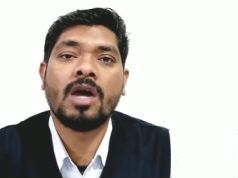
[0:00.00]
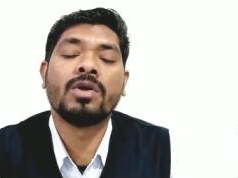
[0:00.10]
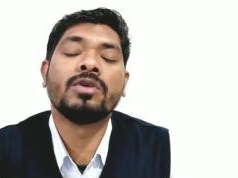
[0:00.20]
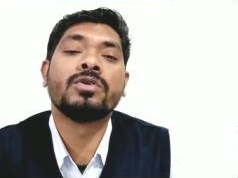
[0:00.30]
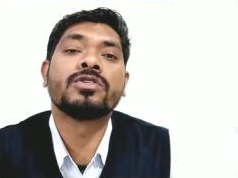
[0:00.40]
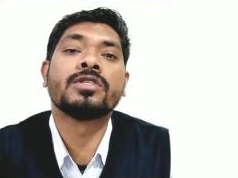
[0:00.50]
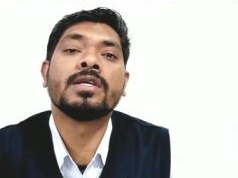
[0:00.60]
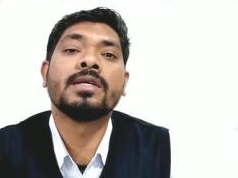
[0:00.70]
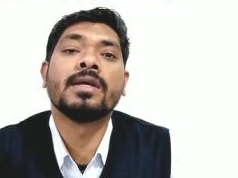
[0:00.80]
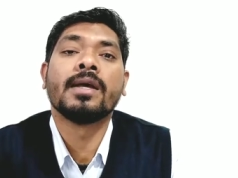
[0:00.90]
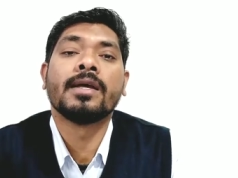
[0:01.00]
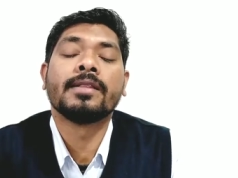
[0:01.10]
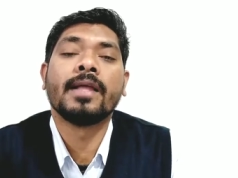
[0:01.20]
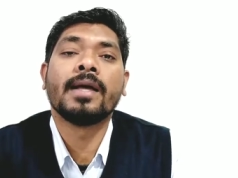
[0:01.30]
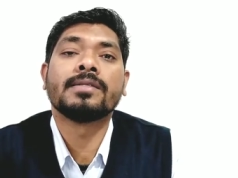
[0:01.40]
Now, you would see
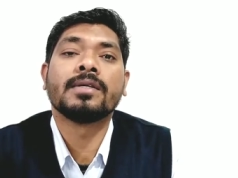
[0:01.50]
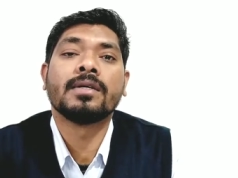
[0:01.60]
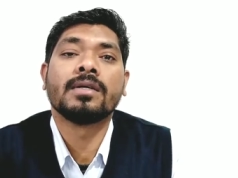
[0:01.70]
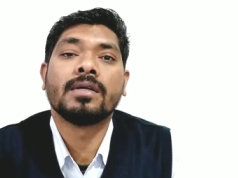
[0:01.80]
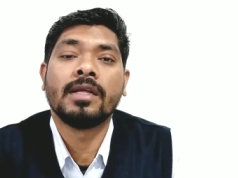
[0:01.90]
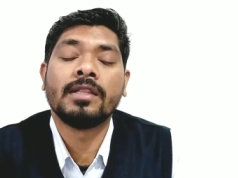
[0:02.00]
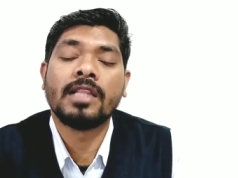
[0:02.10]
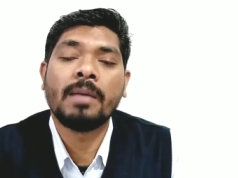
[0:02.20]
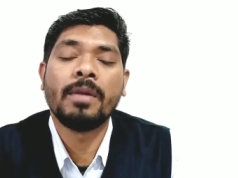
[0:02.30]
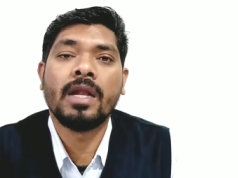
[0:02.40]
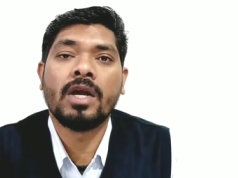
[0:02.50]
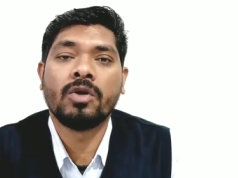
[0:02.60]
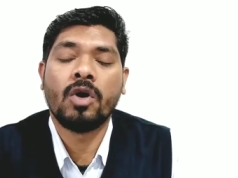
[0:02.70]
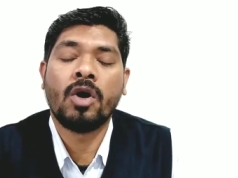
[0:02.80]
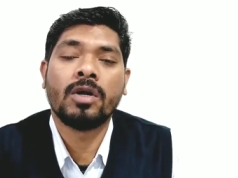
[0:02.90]
that in Tamil
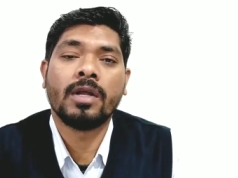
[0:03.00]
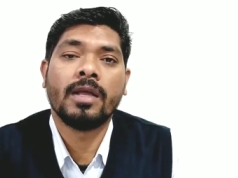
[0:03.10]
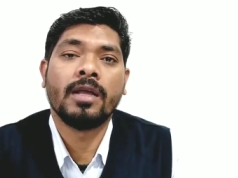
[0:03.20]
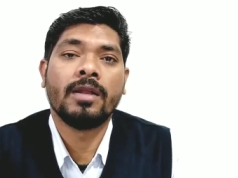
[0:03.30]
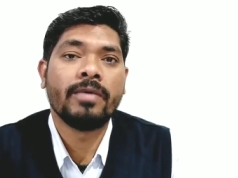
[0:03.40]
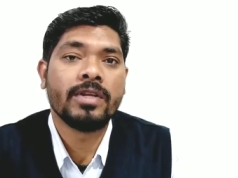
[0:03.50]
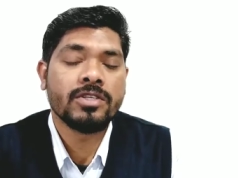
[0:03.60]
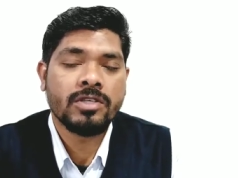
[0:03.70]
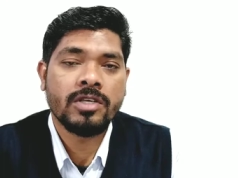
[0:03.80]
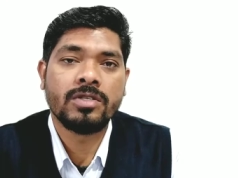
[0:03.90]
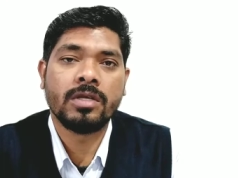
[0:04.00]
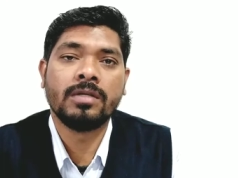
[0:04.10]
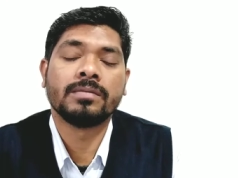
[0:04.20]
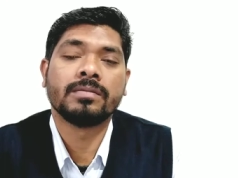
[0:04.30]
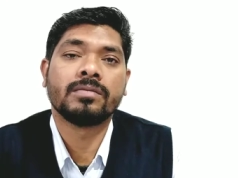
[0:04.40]
Nadu or in the winter
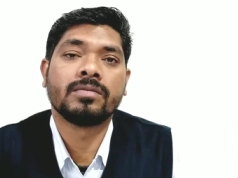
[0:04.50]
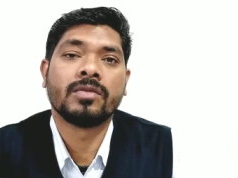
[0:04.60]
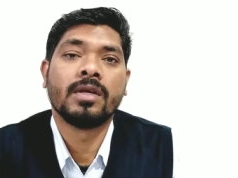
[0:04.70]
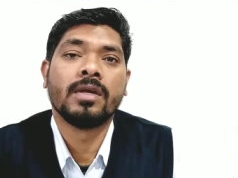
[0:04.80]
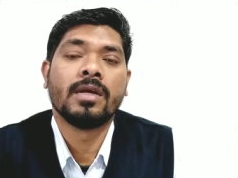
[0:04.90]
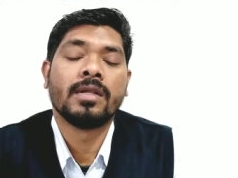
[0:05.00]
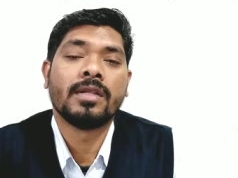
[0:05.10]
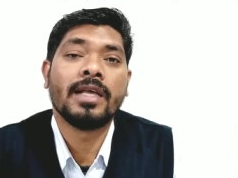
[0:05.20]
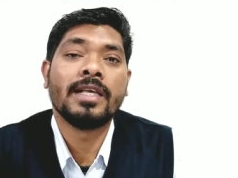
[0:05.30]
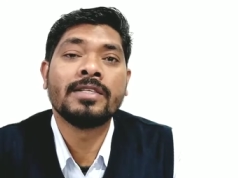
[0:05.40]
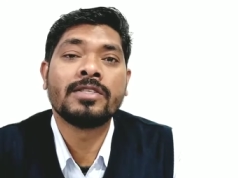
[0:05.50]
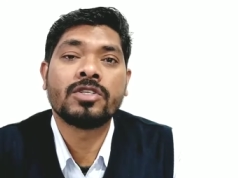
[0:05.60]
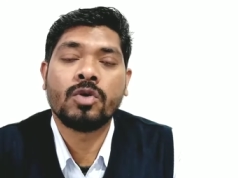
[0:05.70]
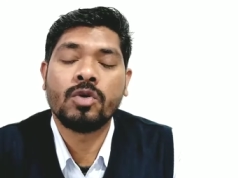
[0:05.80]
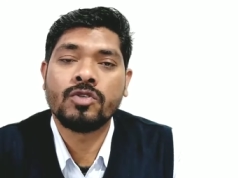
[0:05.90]
season, the
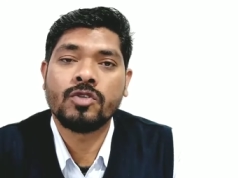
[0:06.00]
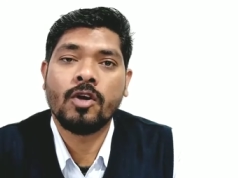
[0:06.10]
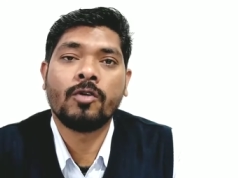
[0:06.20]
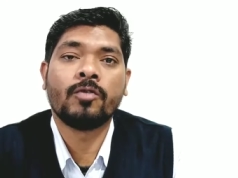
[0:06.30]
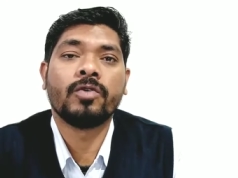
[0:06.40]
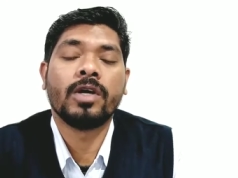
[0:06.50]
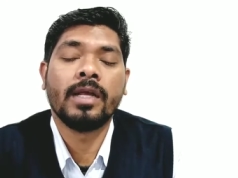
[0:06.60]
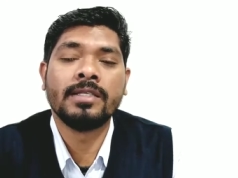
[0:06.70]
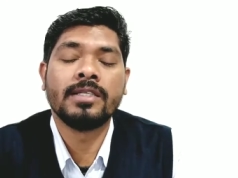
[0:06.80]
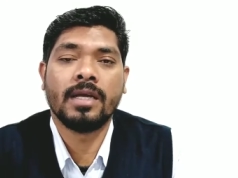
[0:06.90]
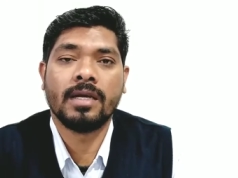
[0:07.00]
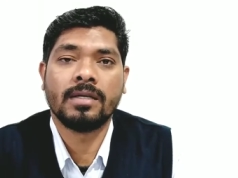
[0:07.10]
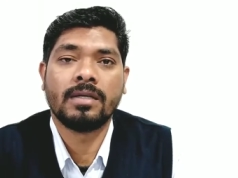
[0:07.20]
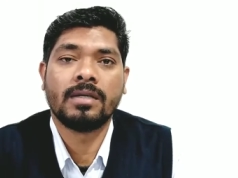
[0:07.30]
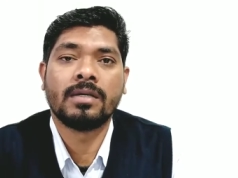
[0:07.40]
east coast of India
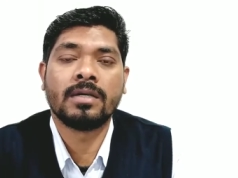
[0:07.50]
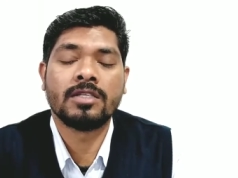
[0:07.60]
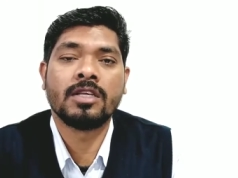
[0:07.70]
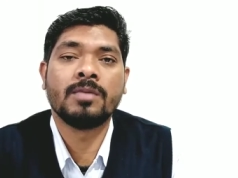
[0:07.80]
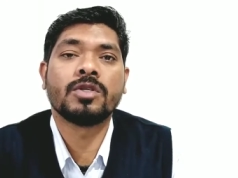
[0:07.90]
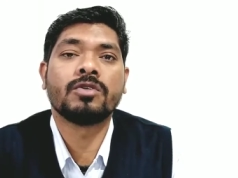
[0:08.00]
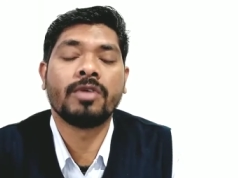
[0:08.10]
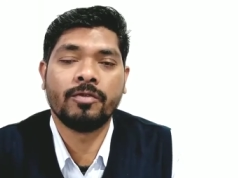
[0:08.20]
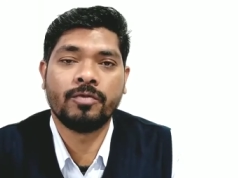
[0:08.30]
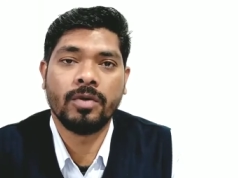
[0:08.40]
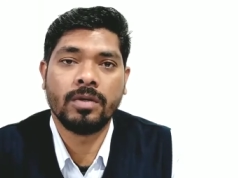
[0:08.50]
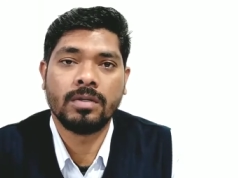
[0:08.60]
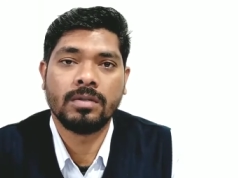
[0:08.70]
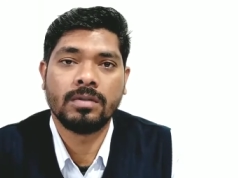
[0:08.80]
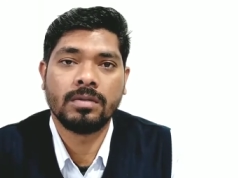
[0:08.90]
receives rainfall
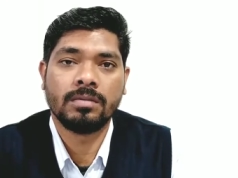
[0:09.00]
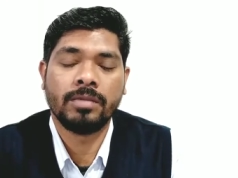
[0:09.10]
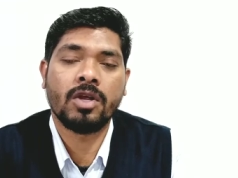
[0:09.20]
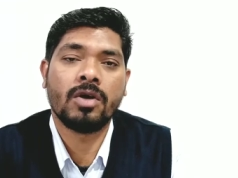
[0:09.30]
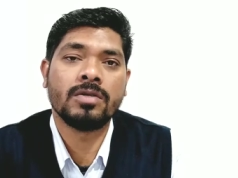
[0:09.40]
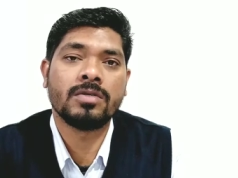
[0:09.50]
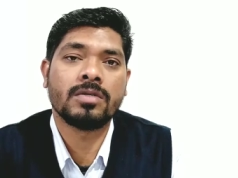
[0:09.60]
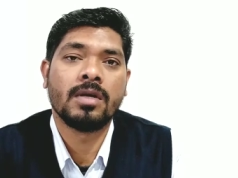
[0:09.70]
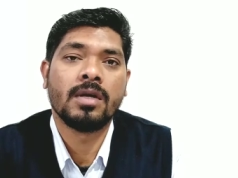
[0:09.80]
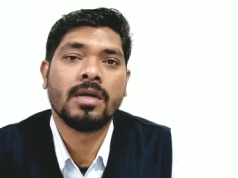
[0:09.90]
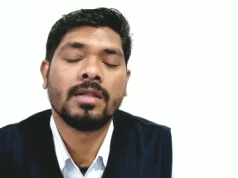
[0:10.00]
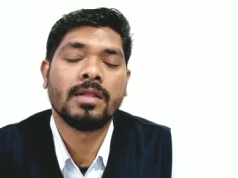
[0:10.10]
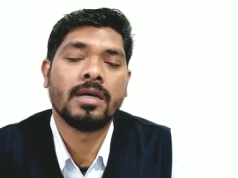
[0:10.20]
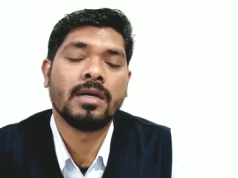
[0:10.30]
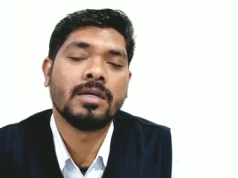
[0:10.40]
because
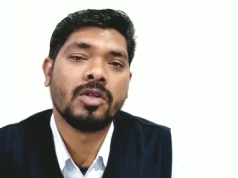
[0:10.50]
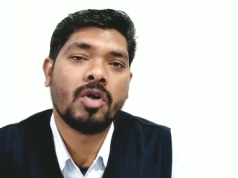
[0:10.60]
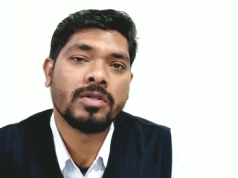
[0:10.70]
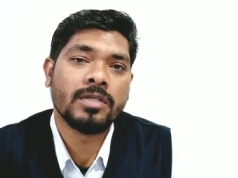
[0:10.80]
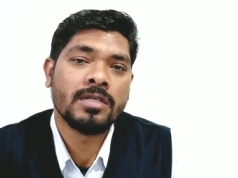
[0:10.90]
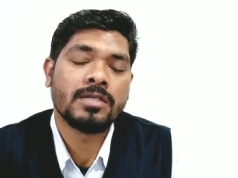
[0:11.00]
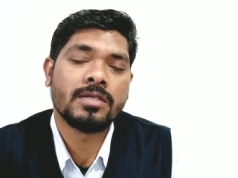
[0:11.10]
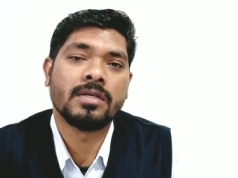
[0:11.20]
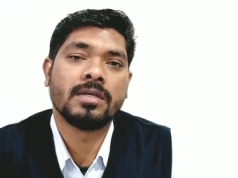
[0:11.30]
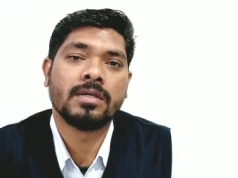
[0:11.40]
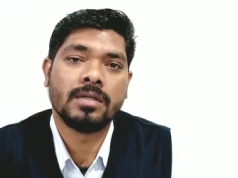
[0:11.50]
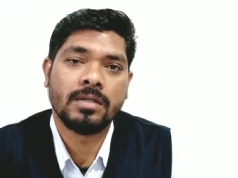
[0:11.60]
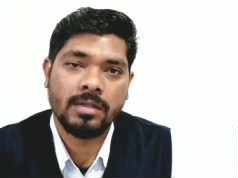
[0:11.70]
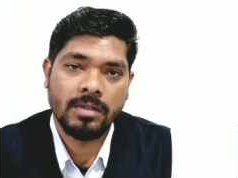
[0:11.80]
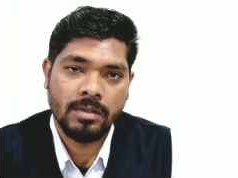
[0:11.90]
the northeast
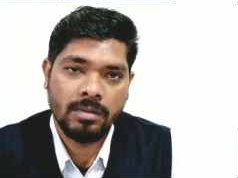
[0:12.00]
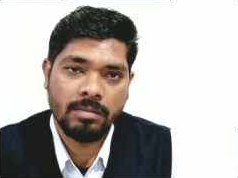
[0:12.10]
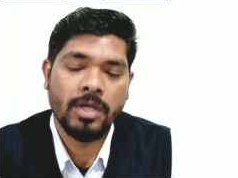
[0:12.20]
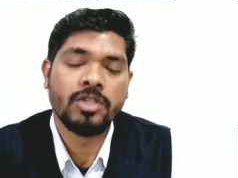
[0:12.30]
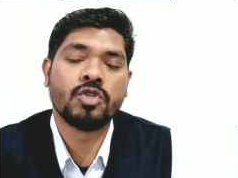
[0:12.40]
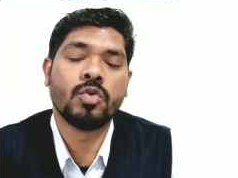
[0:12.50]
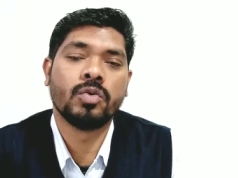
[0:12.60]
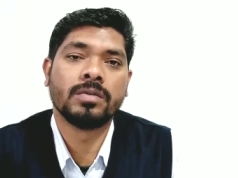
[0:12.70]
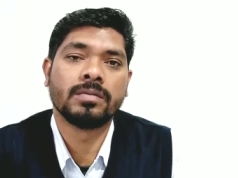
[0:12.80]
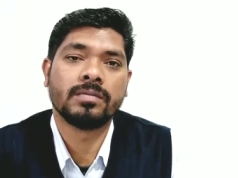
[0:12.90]
monsoon